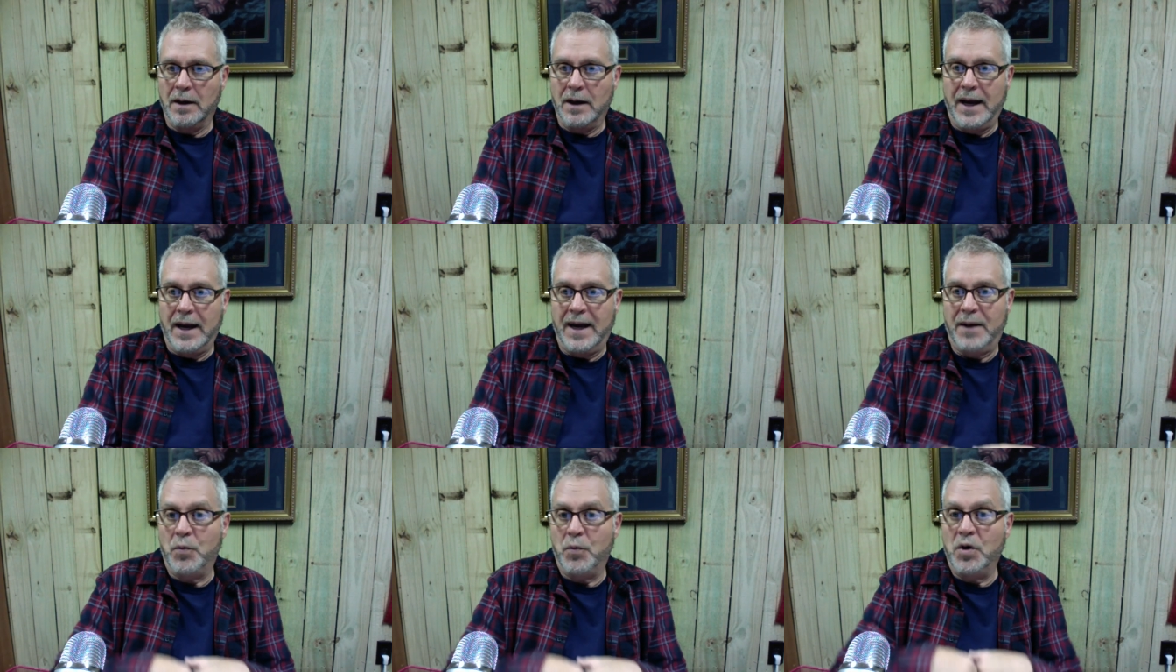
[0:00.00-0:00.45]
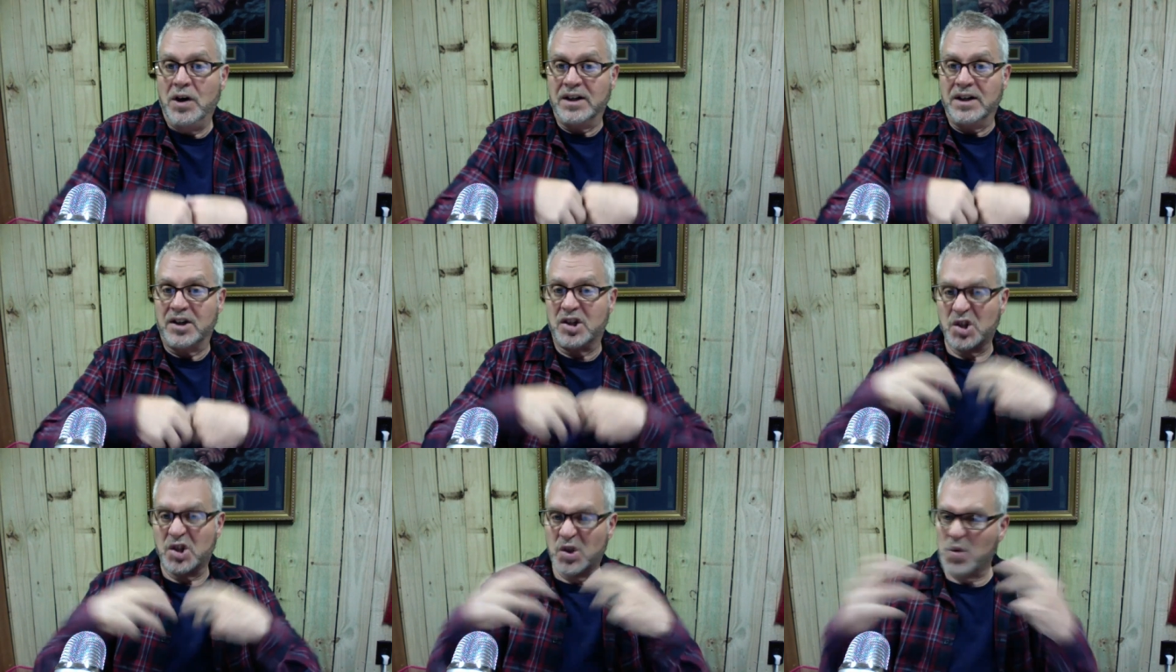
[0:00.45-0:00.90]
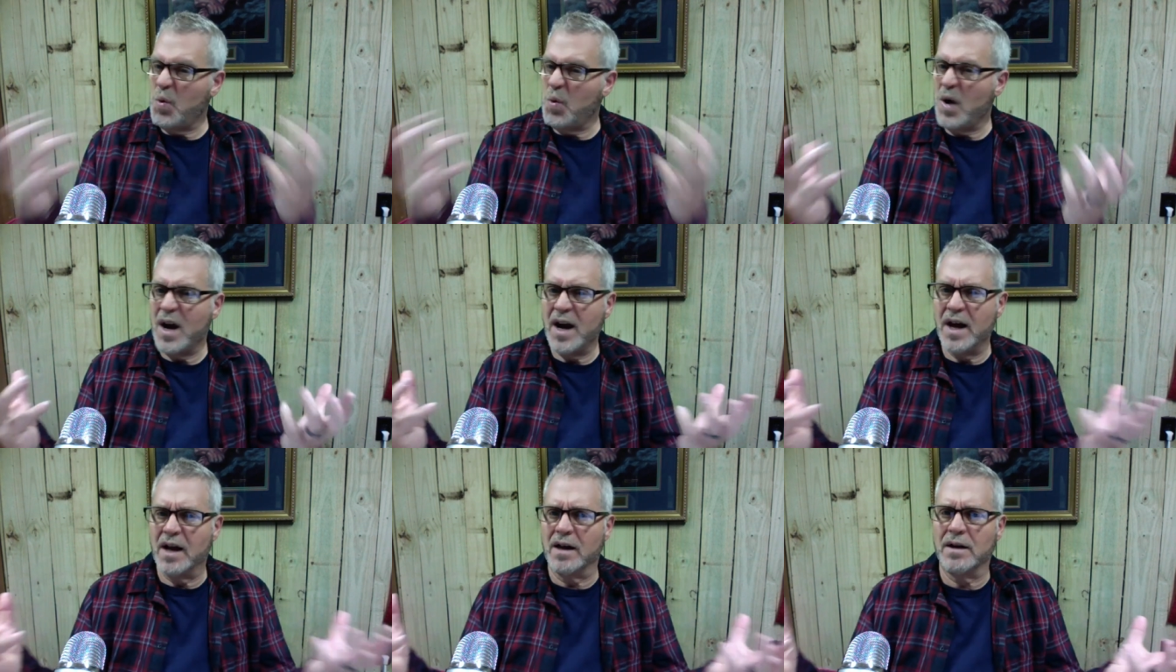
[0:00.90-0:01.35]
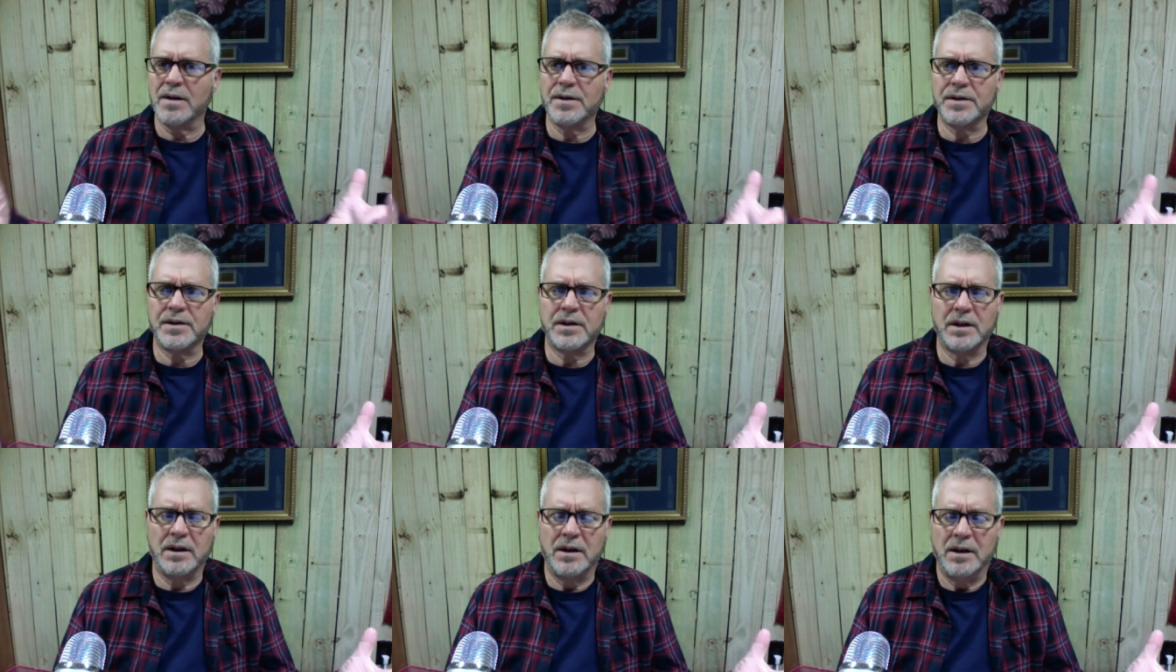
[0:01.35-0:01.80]
and where it
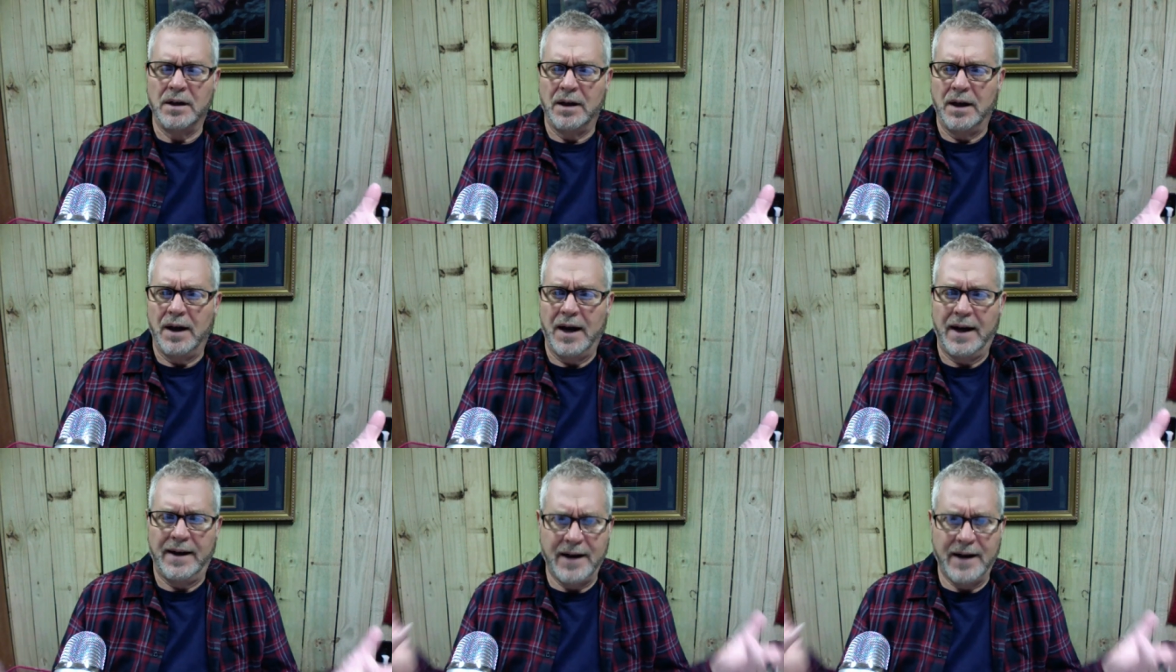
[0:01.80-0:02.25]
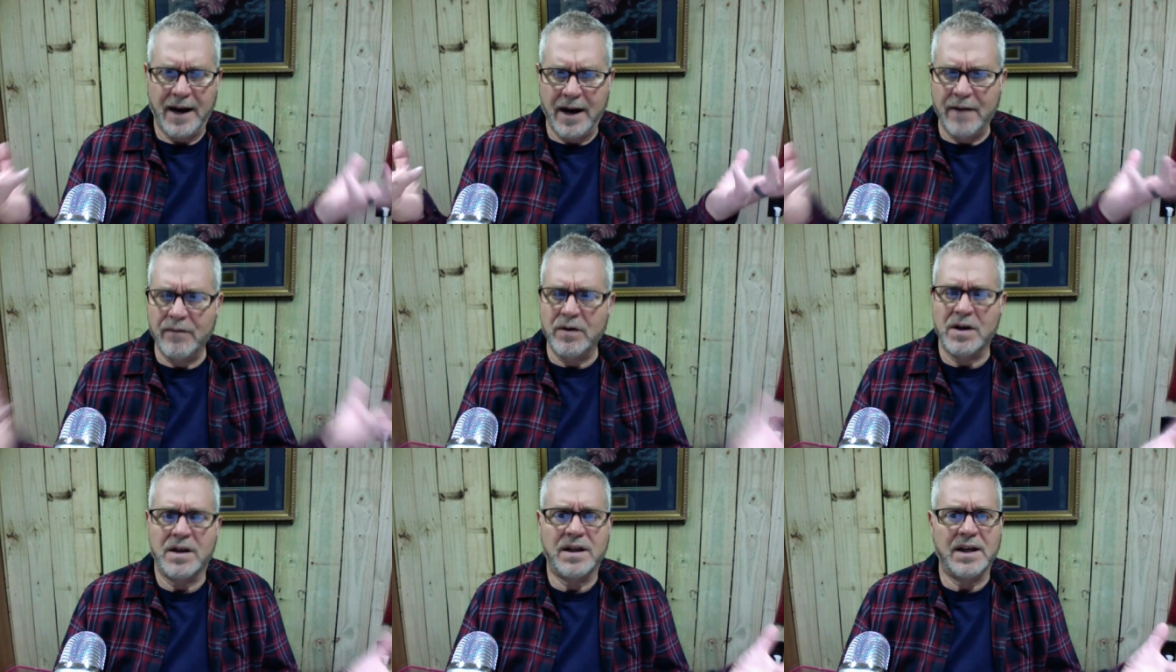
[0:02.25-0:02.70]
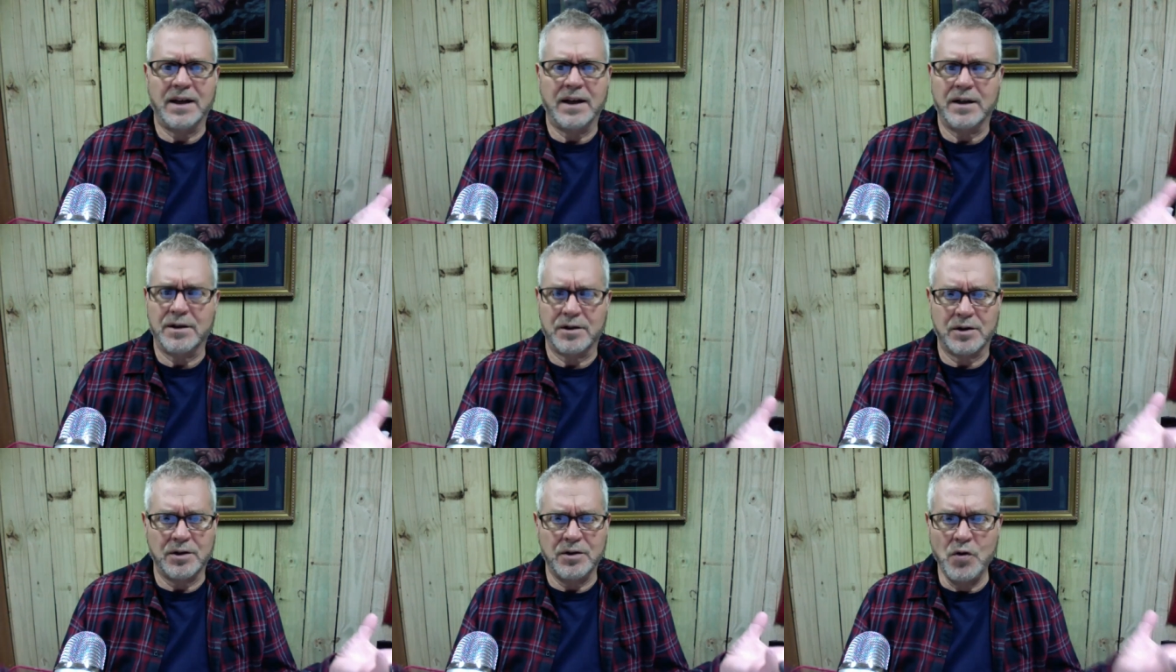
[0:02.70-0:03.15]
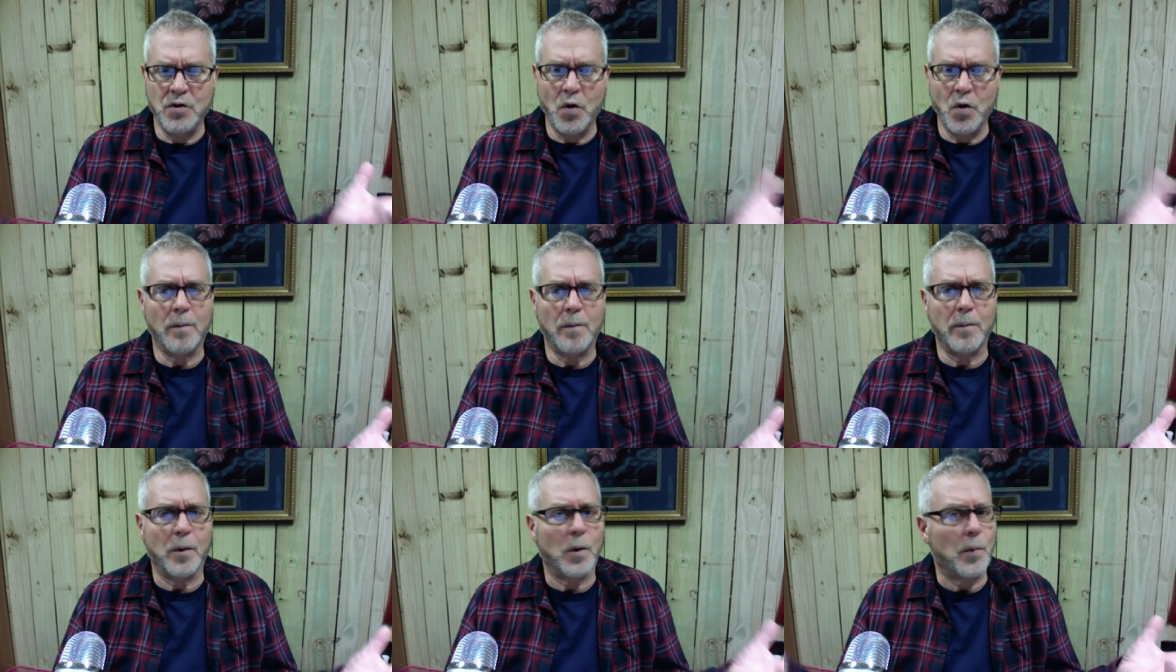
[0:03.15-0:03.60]
swells and everything is
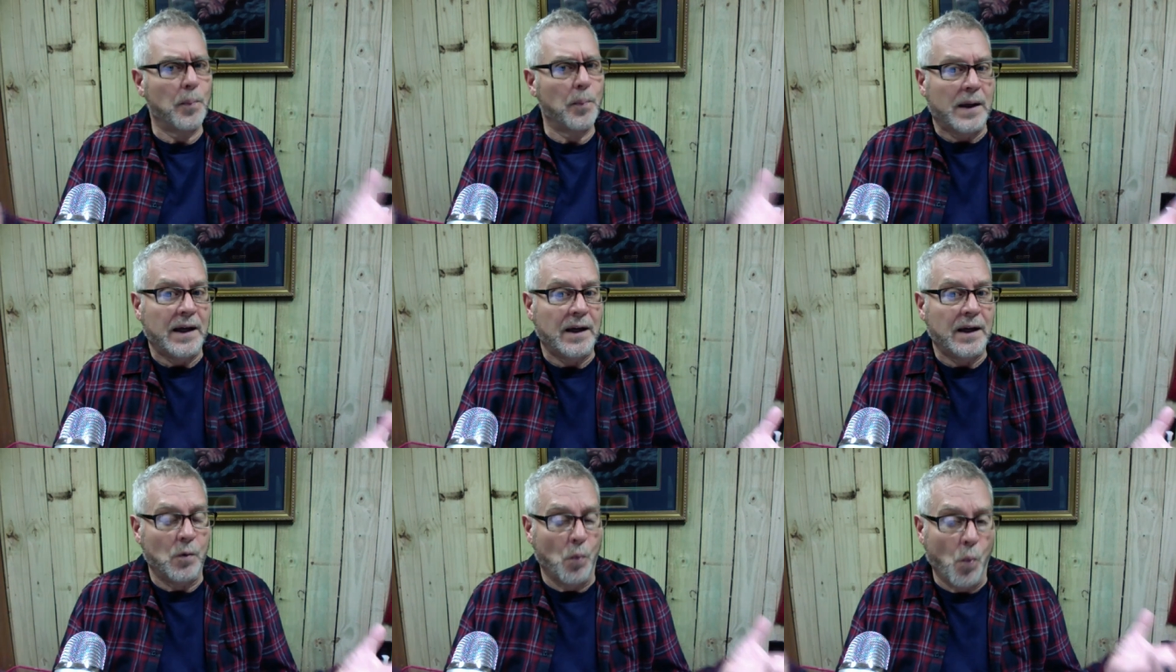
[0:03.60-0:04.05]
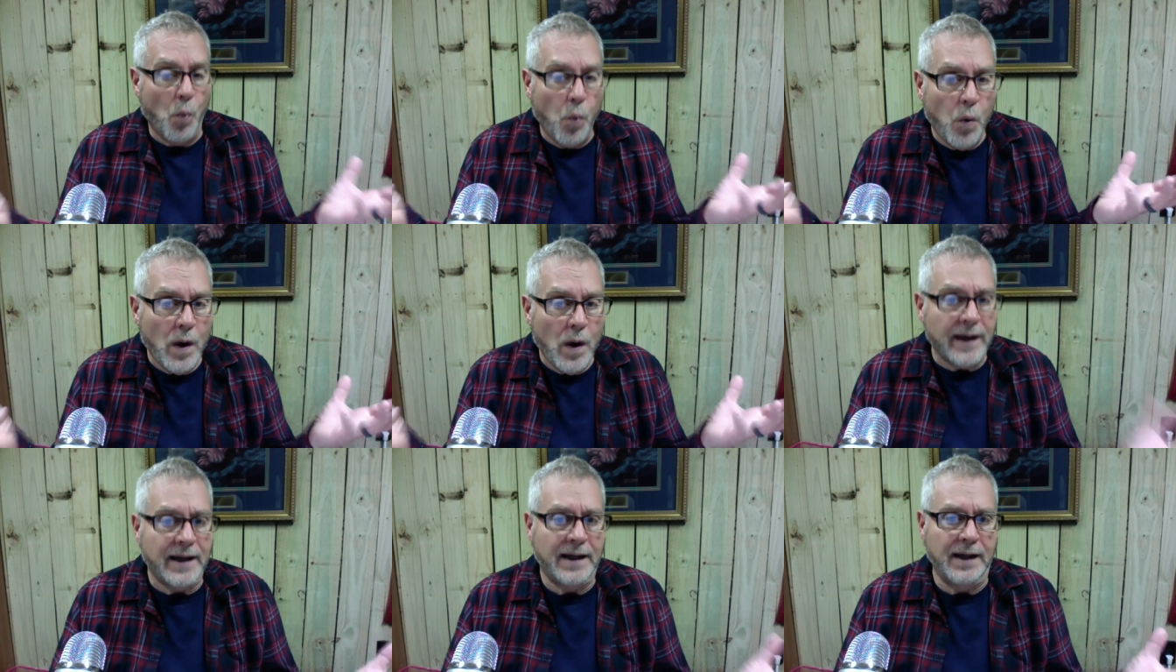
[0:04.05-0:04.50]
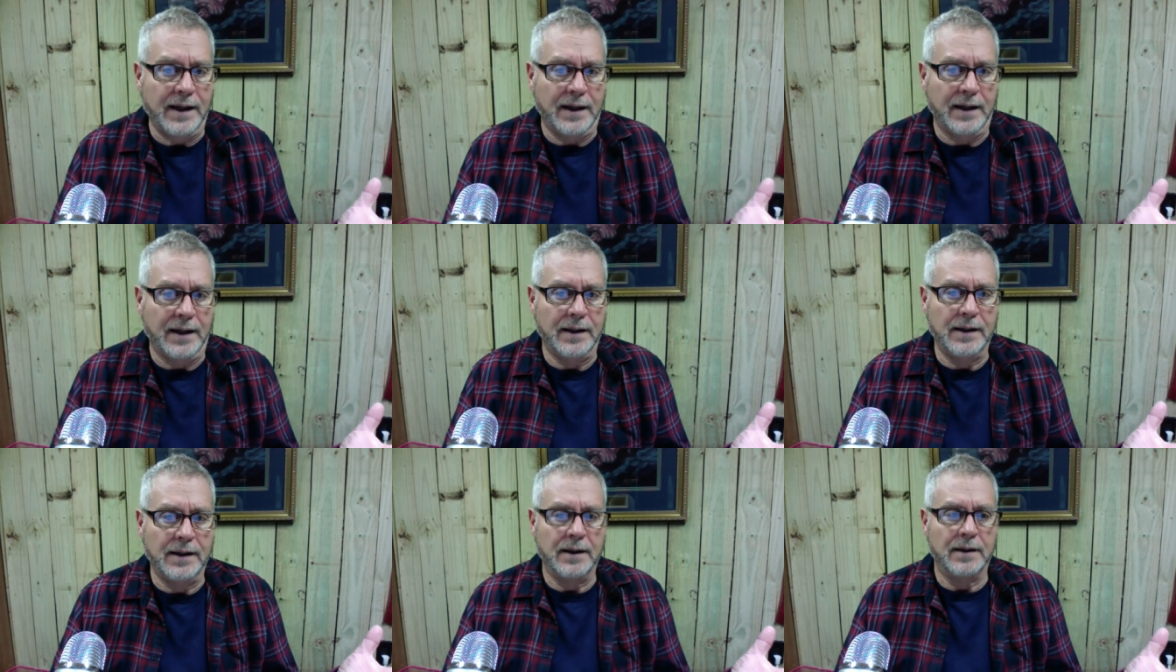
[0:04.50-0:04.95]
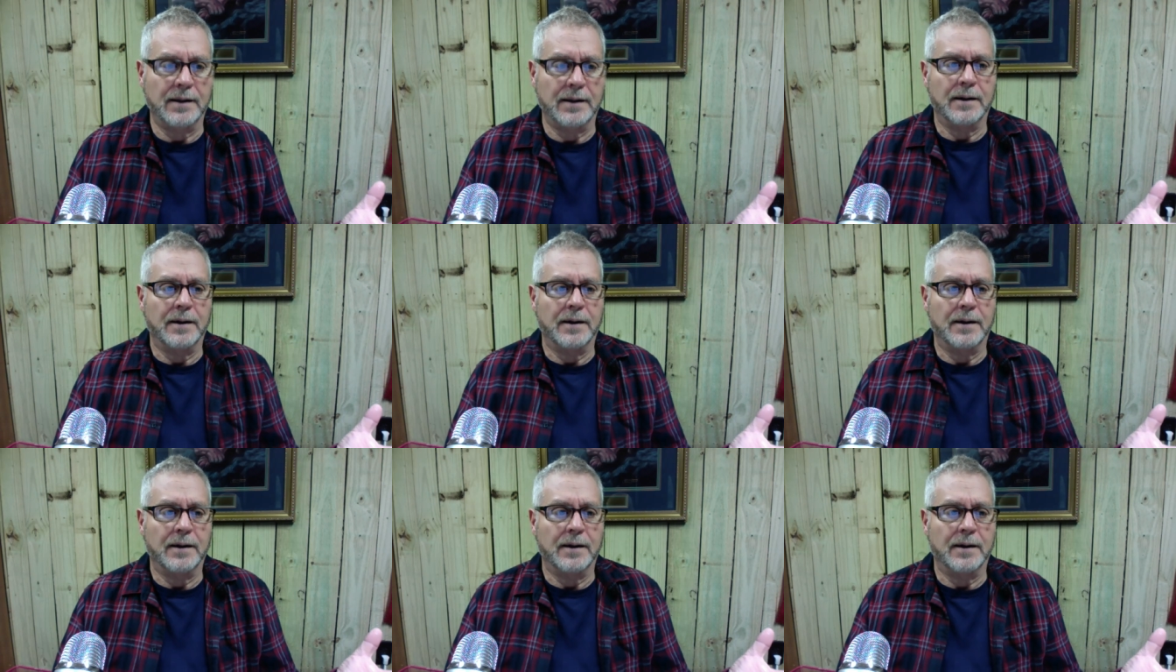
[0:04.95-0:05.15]
normal being wicked,